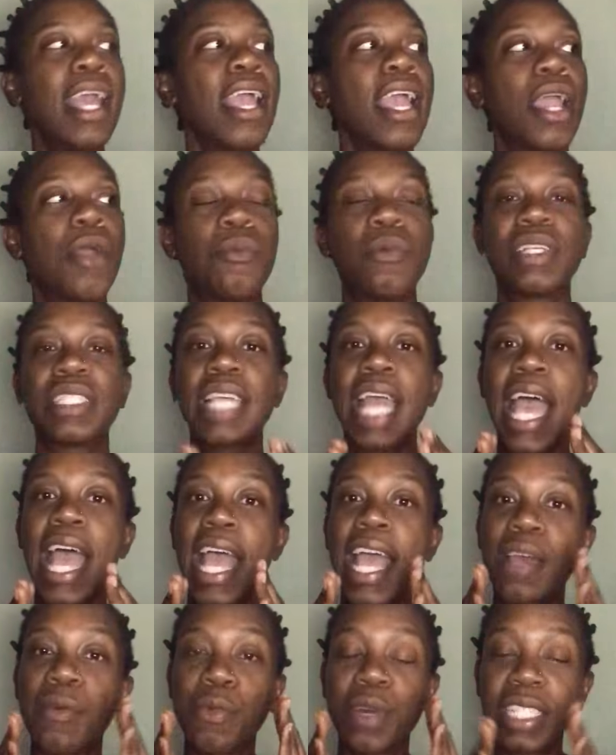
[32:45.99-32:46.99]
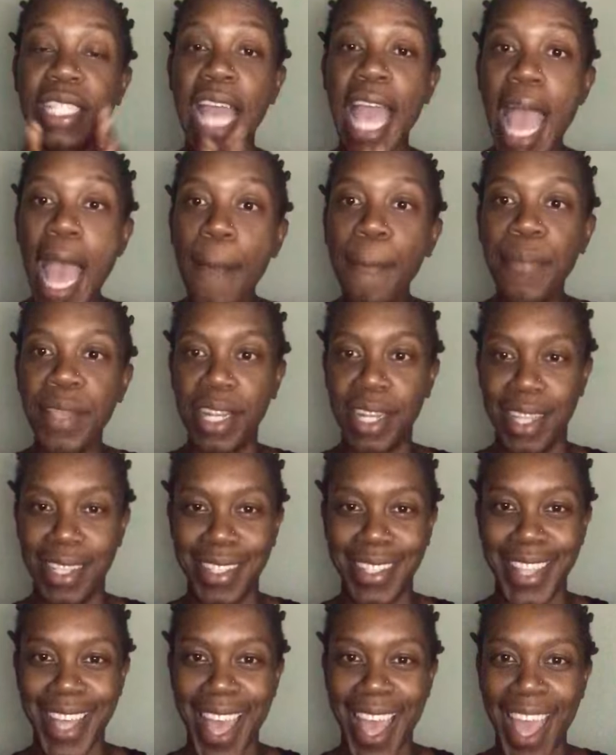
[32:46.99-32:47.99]
And what's happened
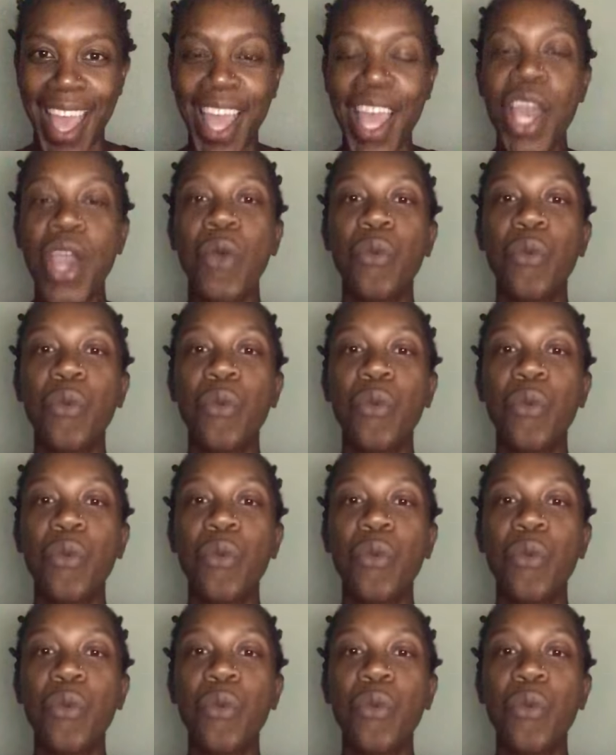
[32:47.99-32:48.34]
is that